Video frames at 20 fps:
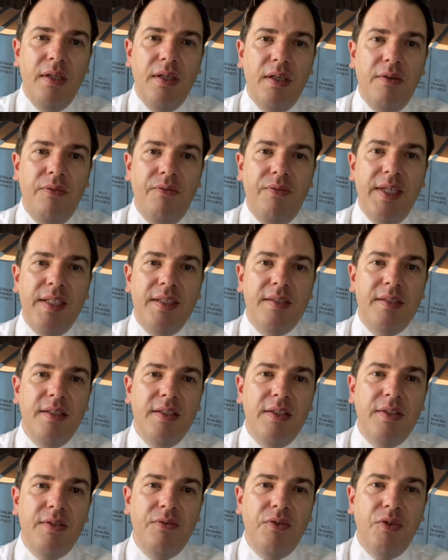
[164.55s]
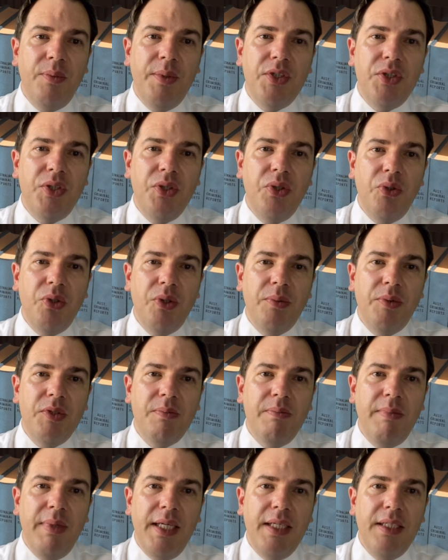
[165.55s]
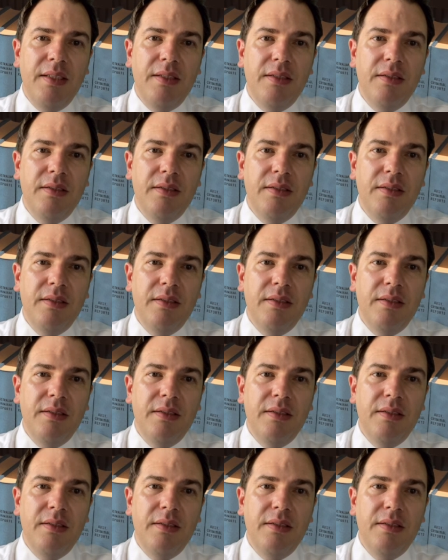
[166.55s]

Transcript: offences for which the order was made.